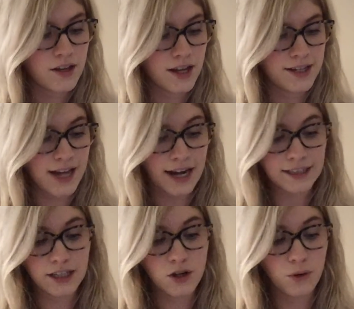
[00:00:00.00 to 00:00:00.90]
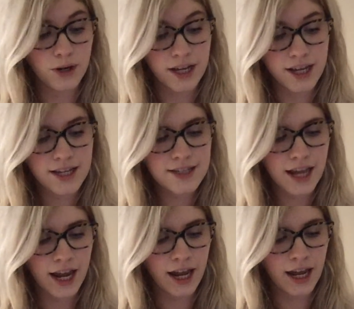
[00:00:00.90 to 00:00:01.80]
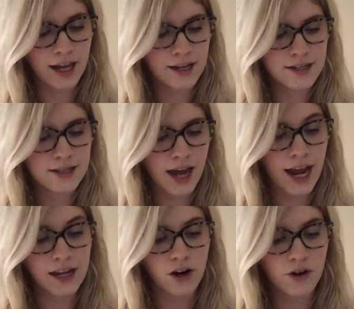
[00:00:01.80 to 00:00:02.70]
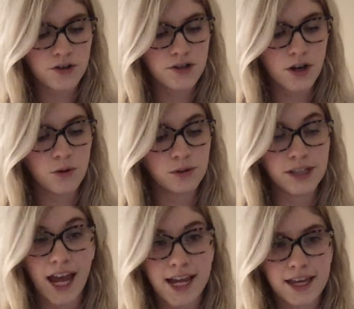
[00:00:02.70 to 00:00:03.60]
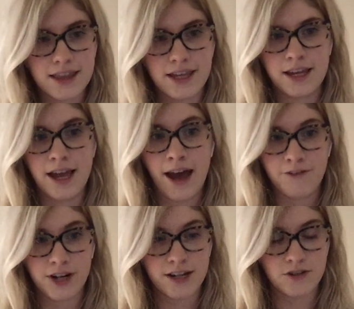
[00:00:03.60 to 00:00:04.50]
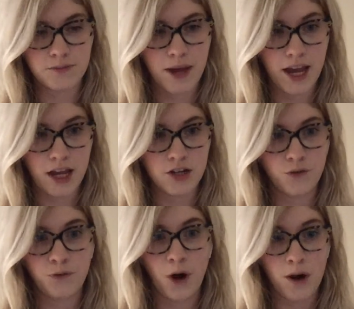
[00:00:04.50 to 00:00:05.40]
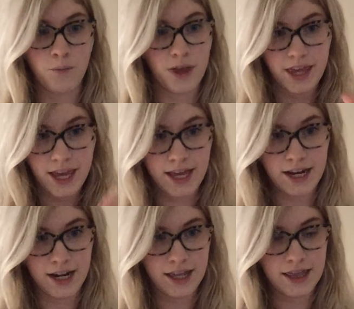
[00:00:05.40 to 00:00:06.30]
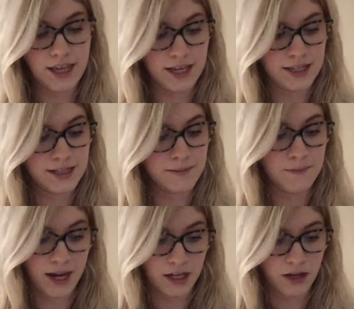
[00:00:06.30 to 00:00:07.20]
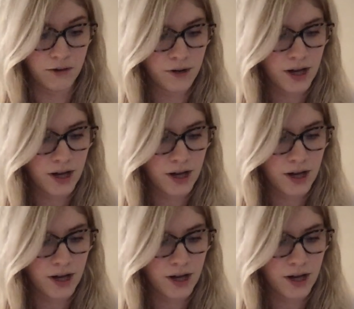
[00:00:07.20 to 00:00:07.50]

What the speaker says: exactly who it is, and I can also like the advertiser's page from within this menu.